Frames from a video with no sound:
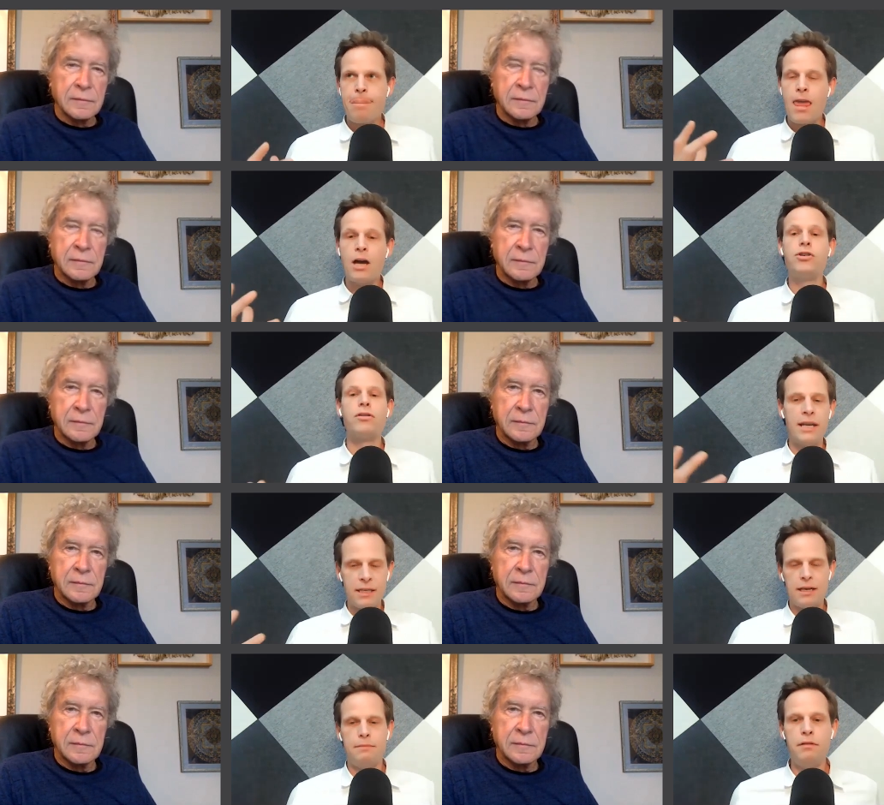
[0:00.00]
Speaker 1: address
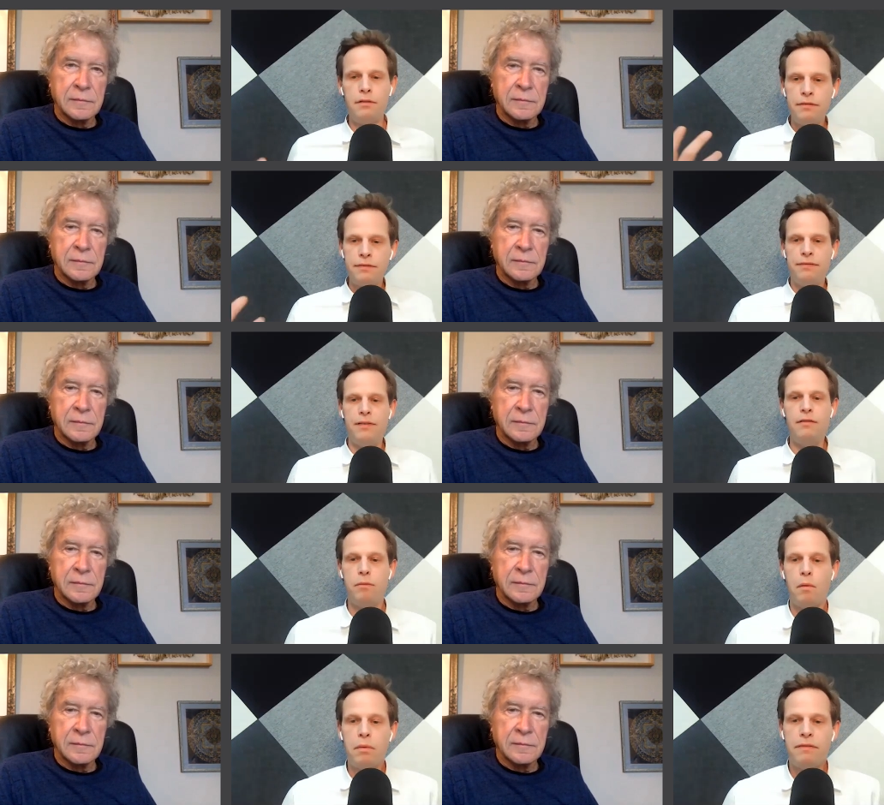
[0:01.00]
some of of
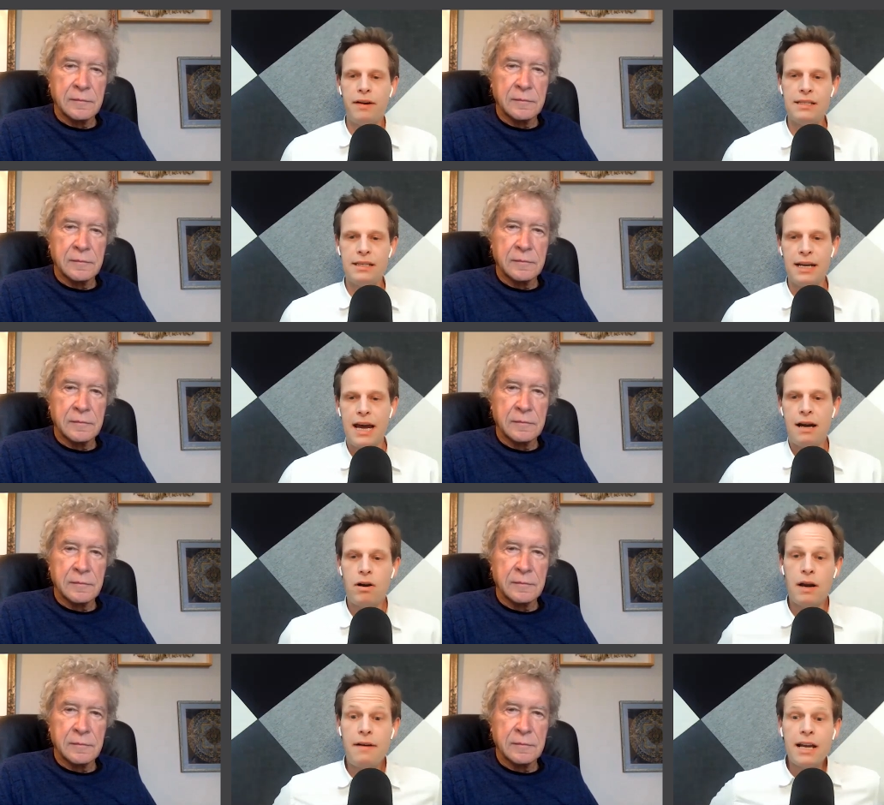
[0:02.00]
what we're facing now,
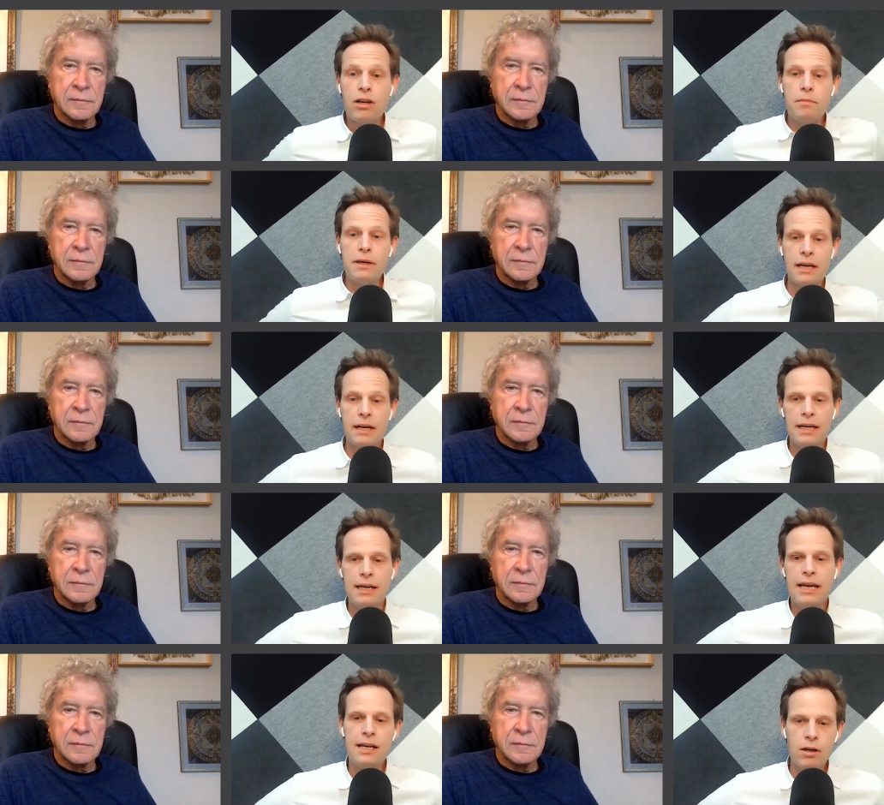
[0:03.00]
economically,
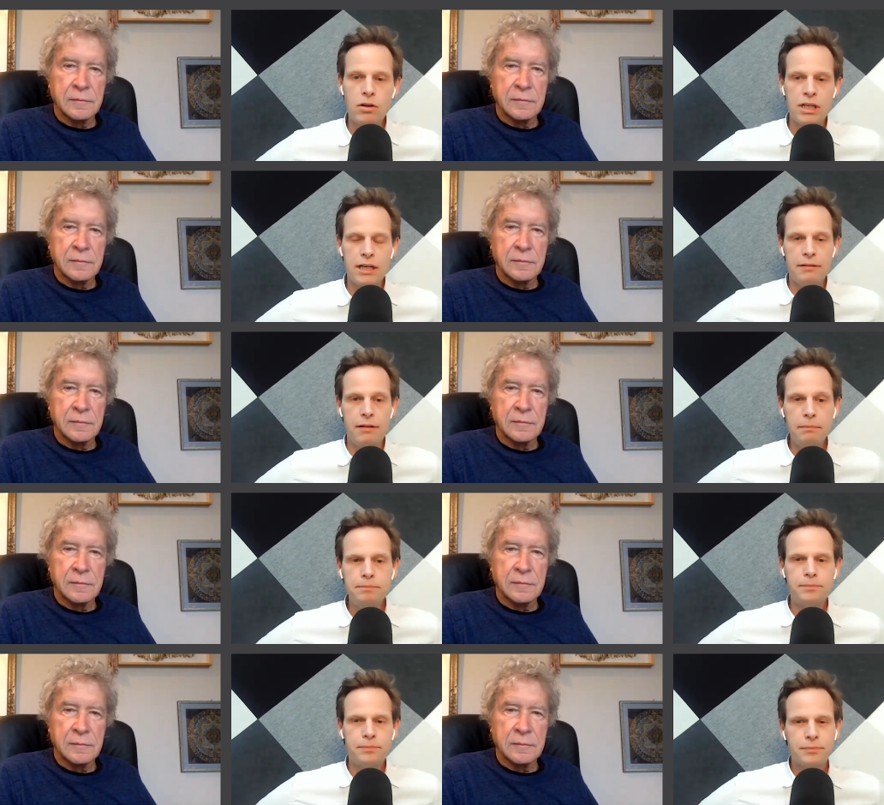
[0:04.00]
ecologically, right?
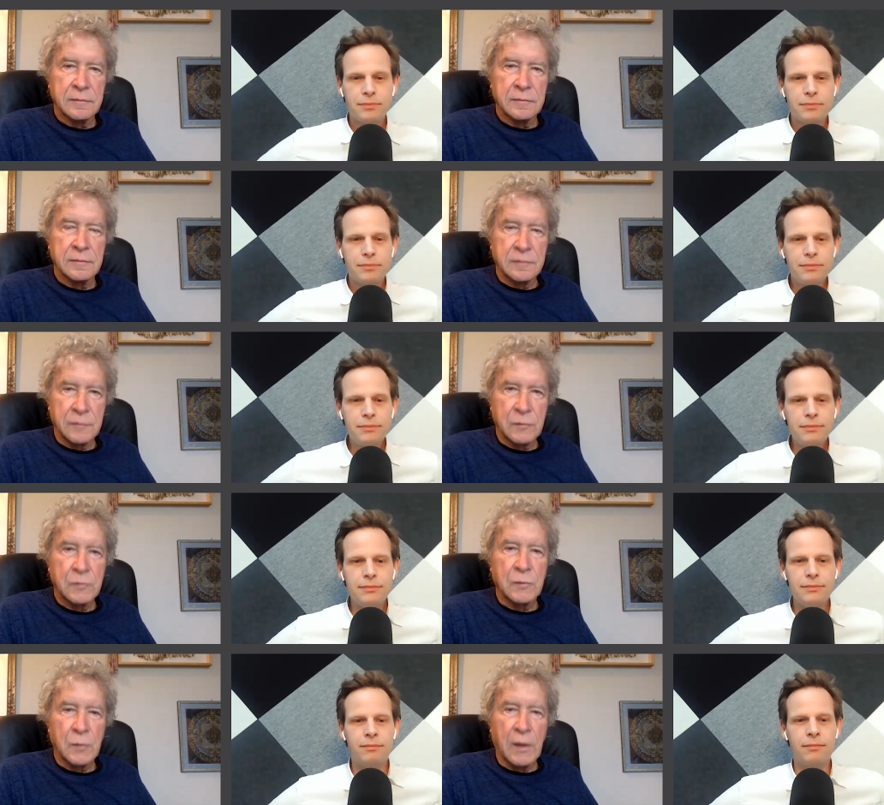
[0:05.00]

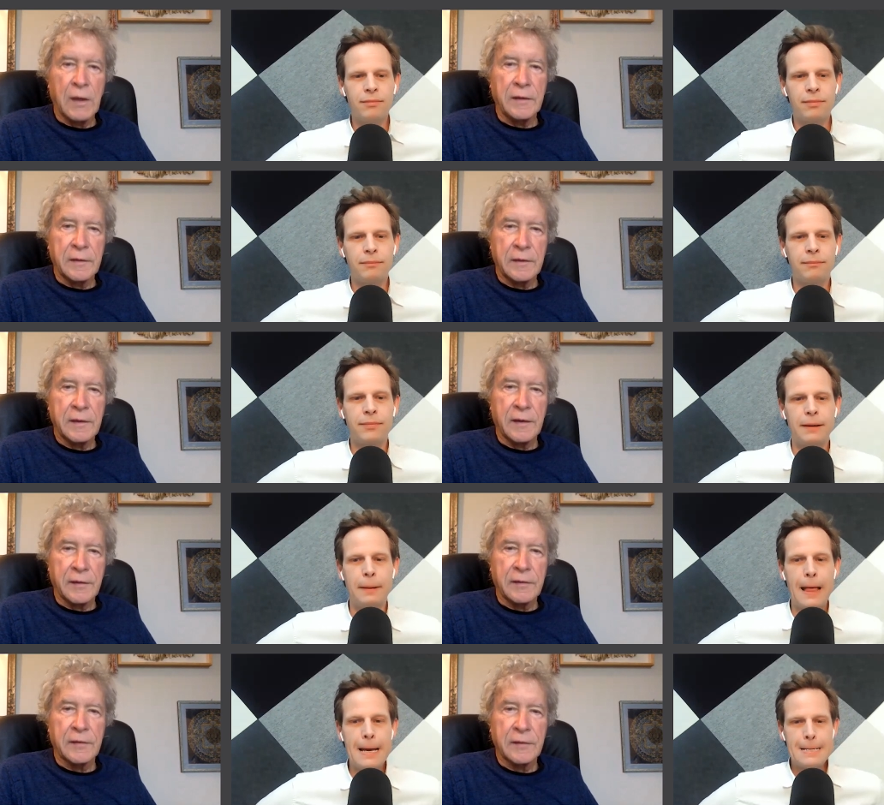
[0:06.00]
Speaker 2: Right.
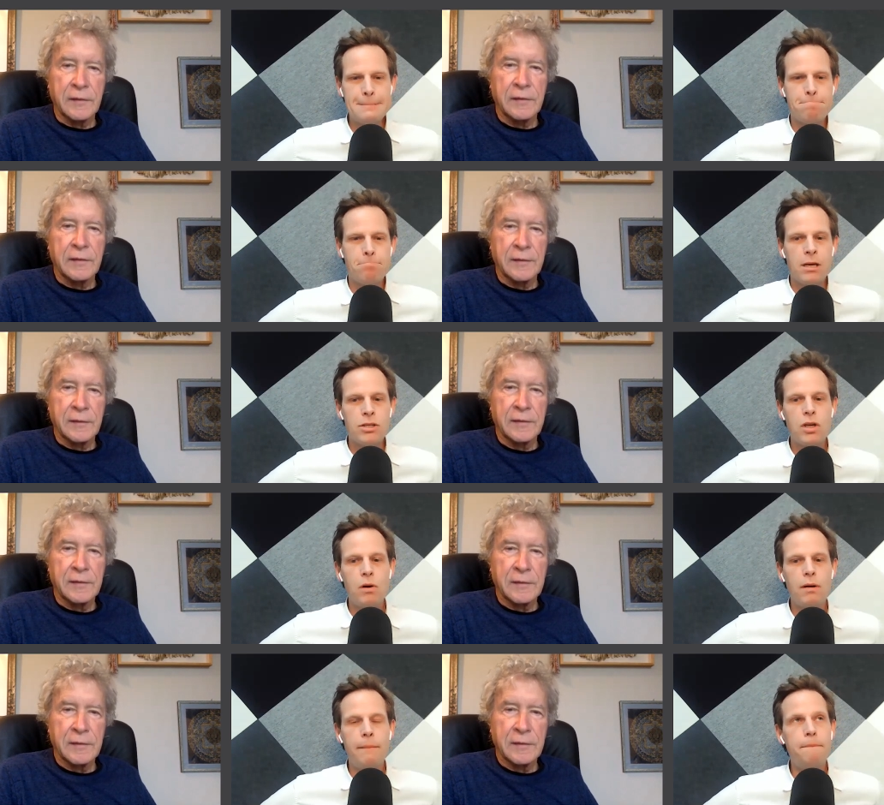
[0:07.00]
Yes.
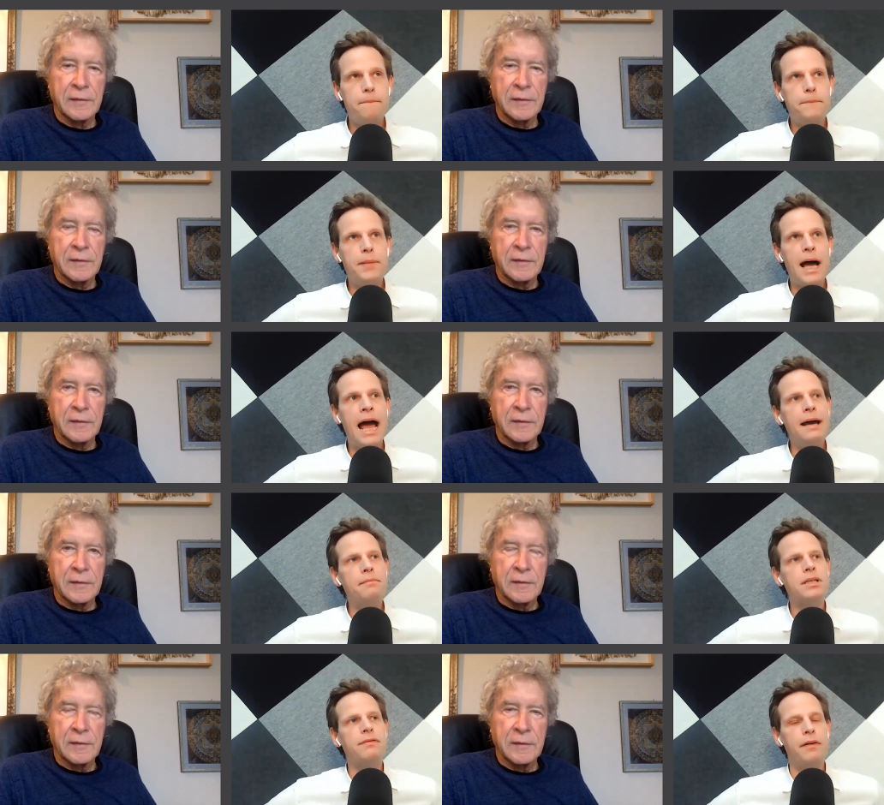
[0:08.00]
Speaker 1: So
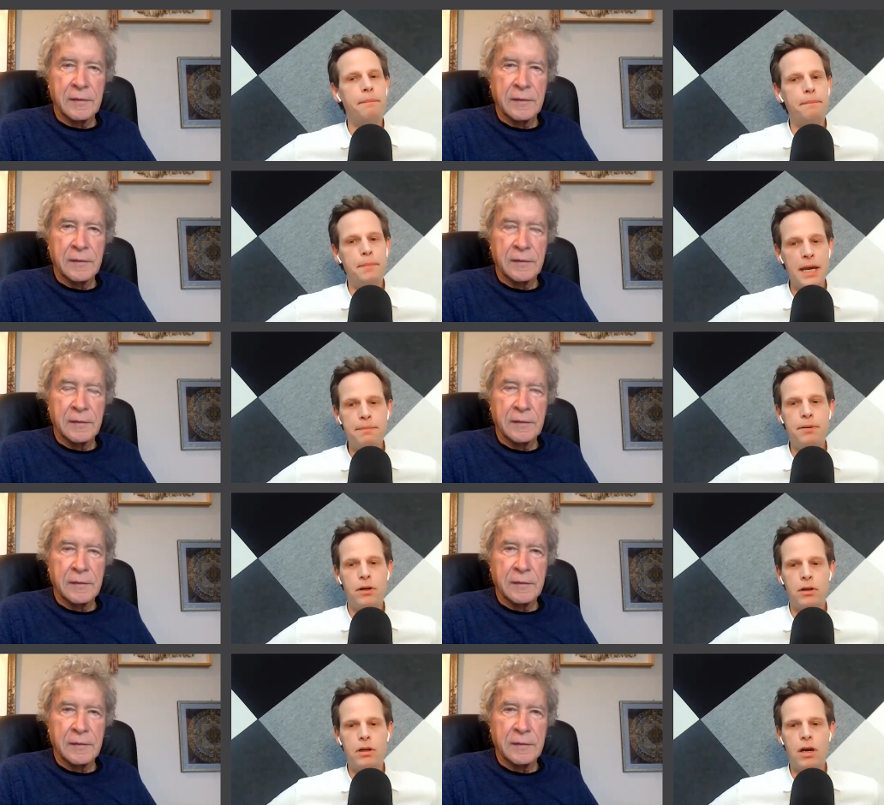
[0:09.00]
perhaps for
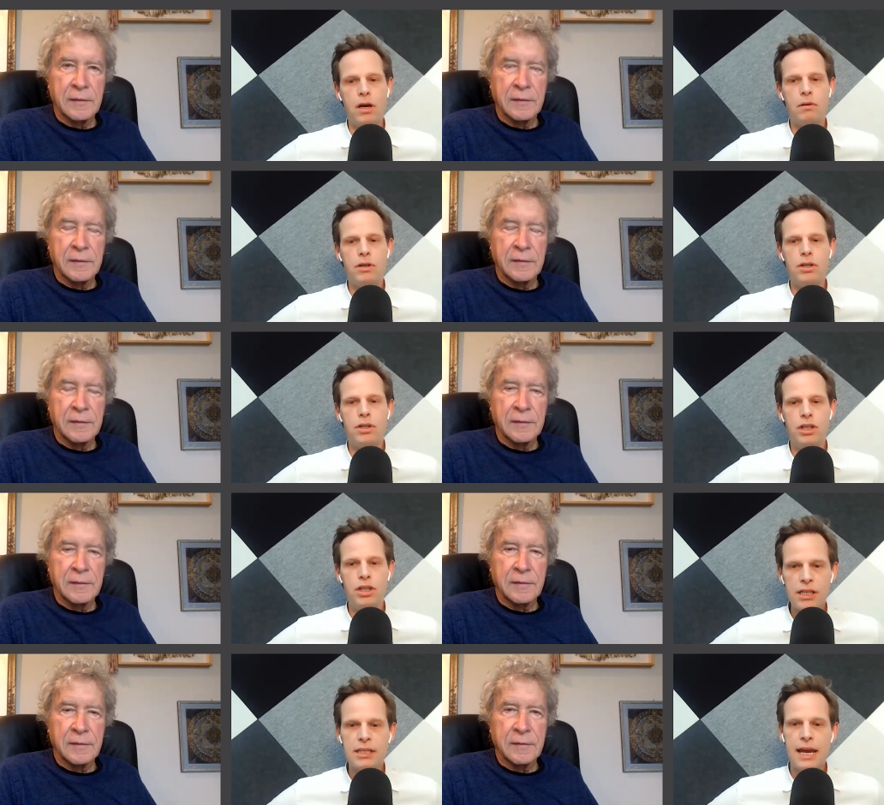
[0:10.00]
people who are
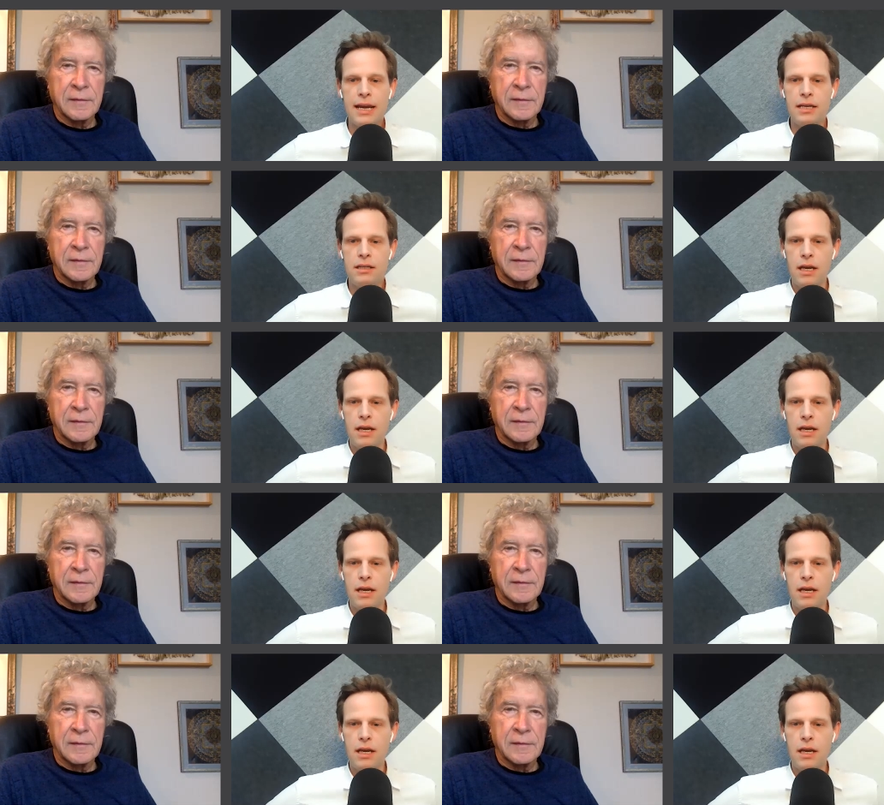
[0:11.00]
just getting in,